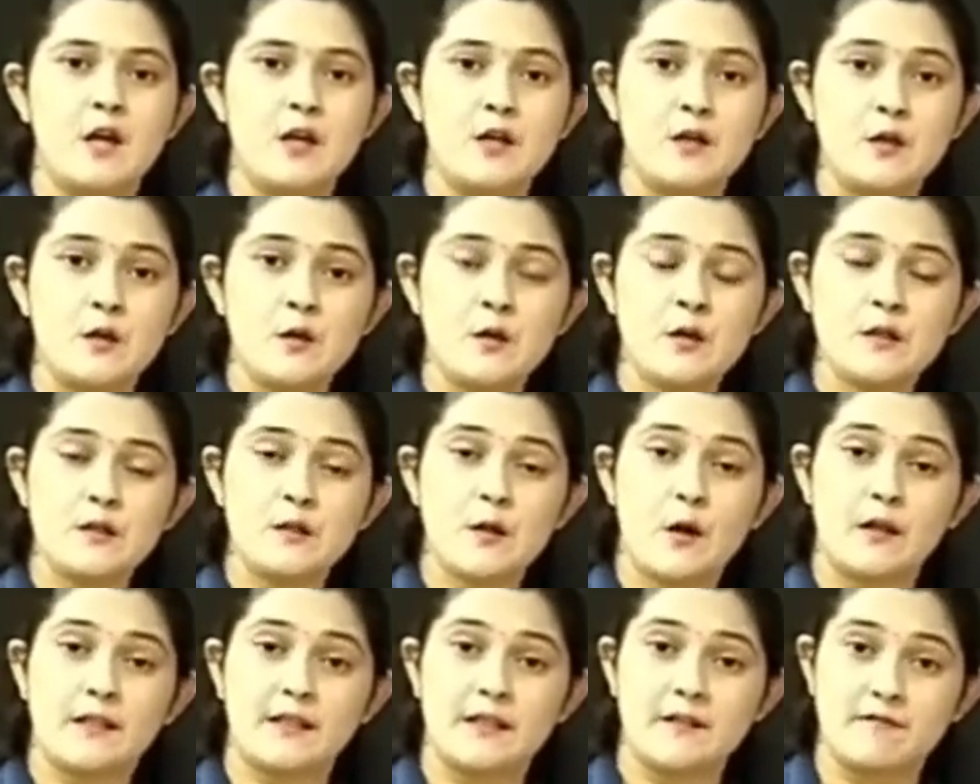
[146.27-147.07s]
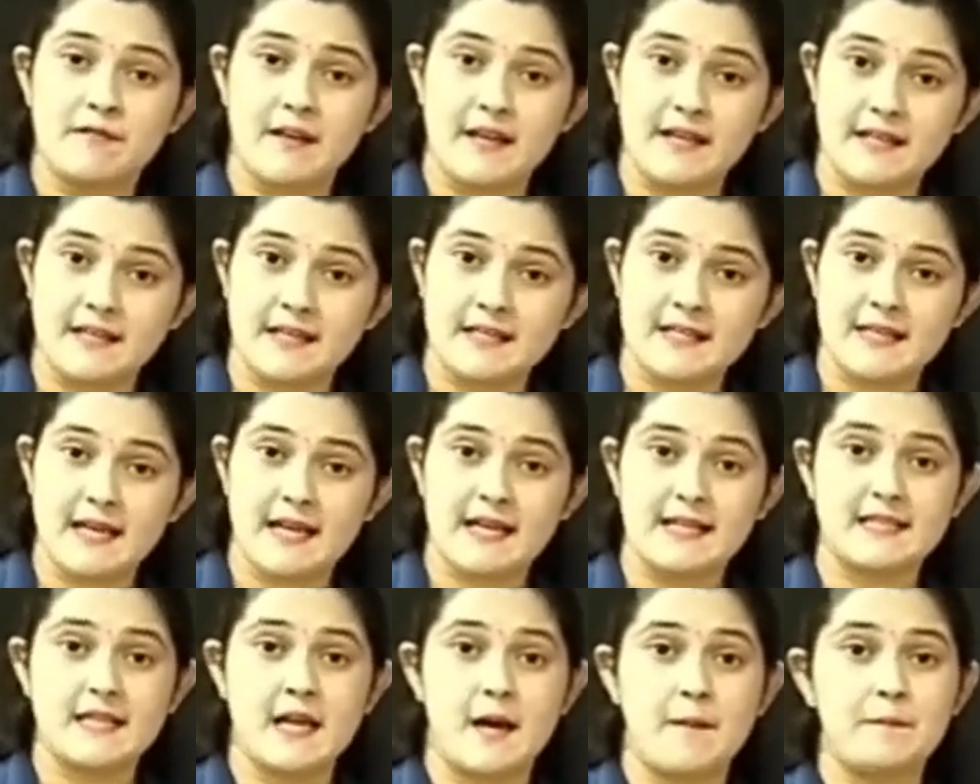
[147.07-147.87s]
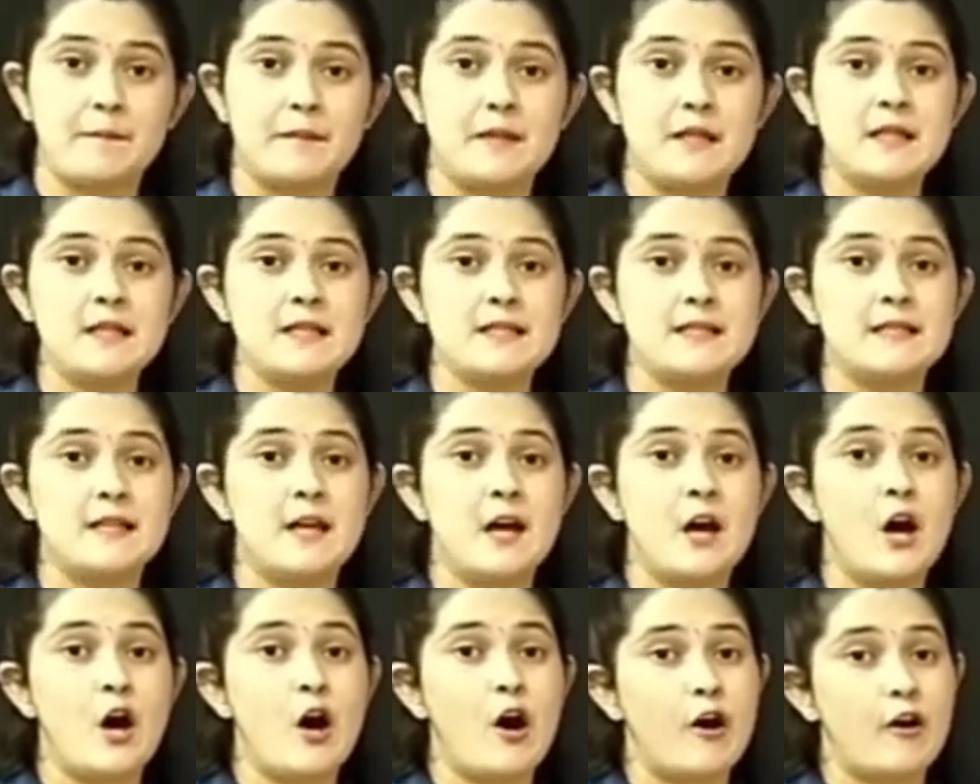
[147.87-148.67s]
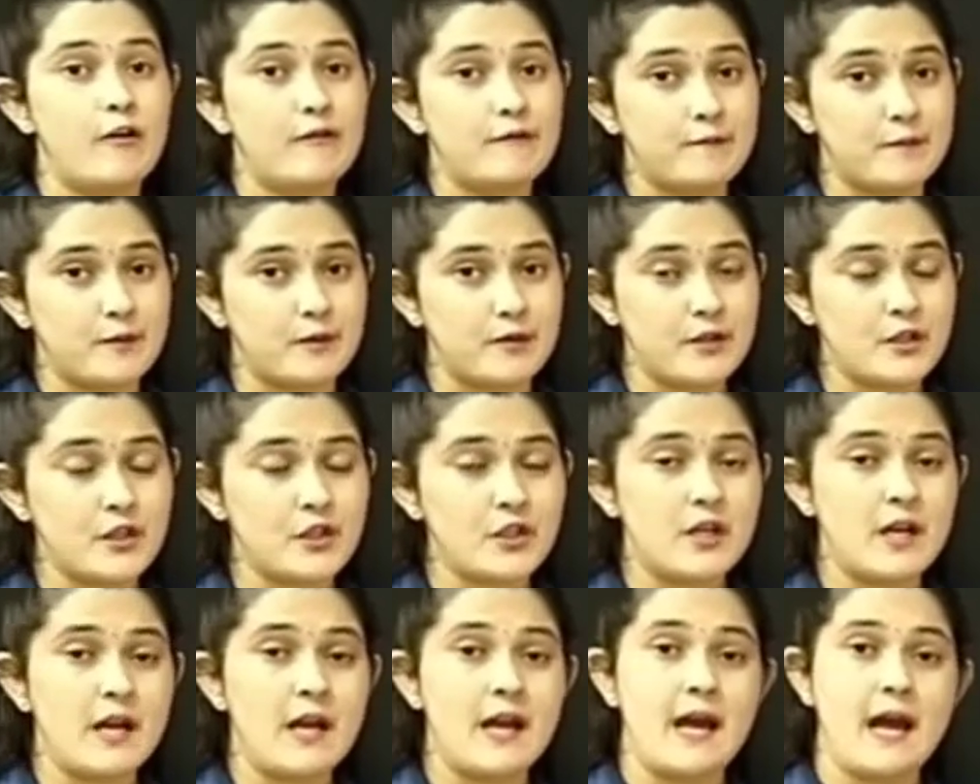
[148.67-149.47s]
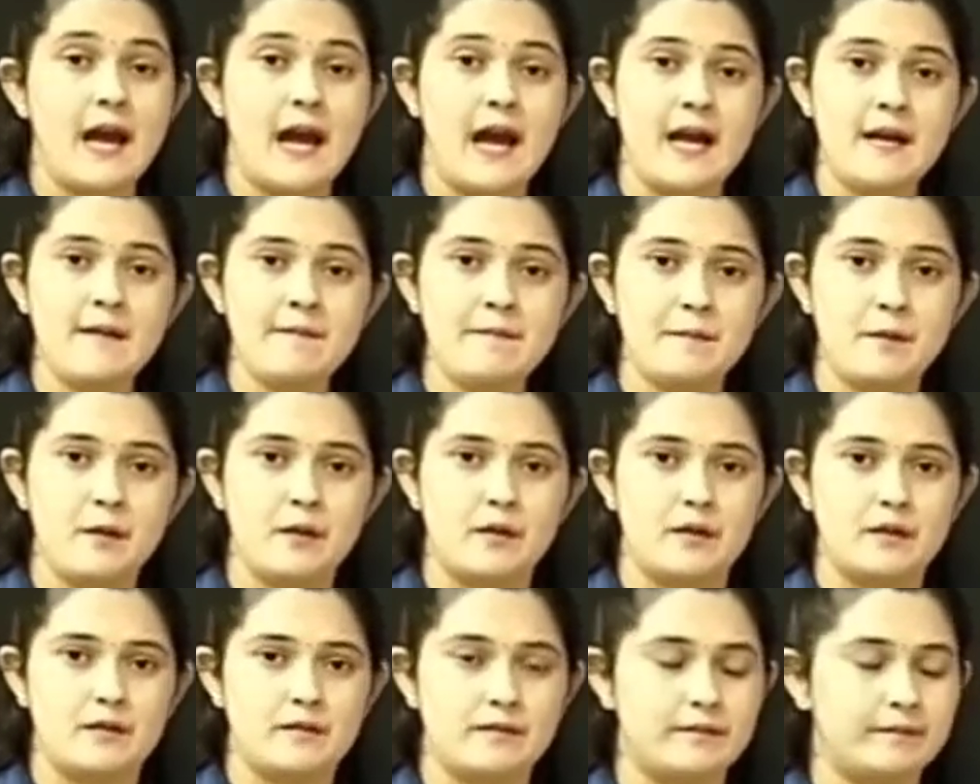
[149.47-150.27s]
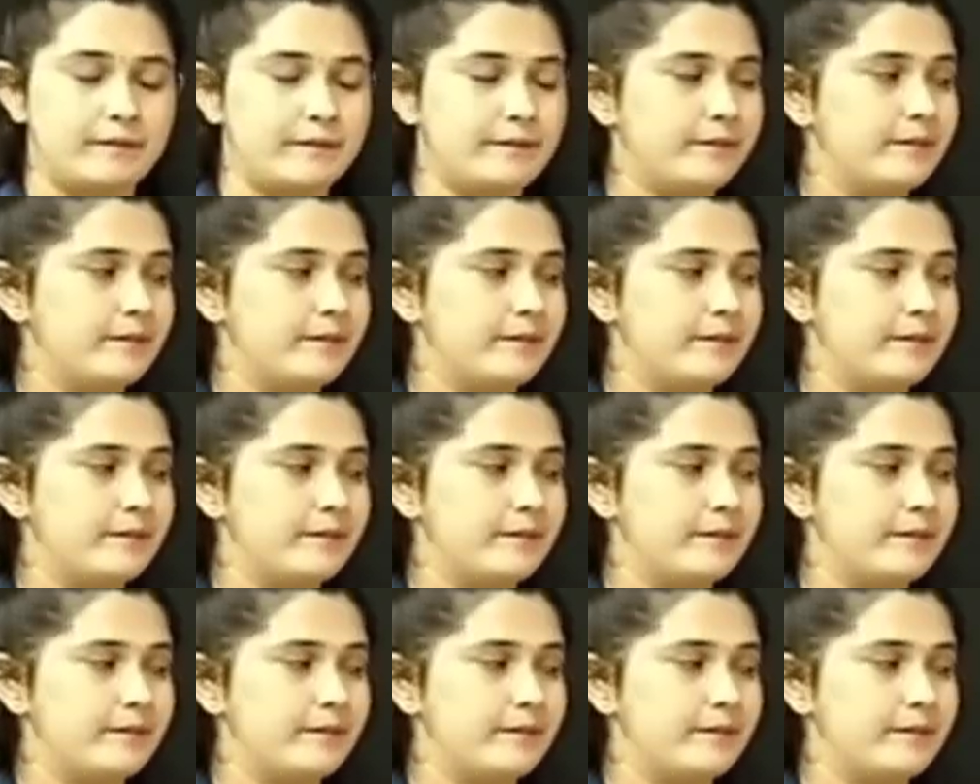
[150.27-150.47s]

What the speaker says: You saw the various examples of push and pull.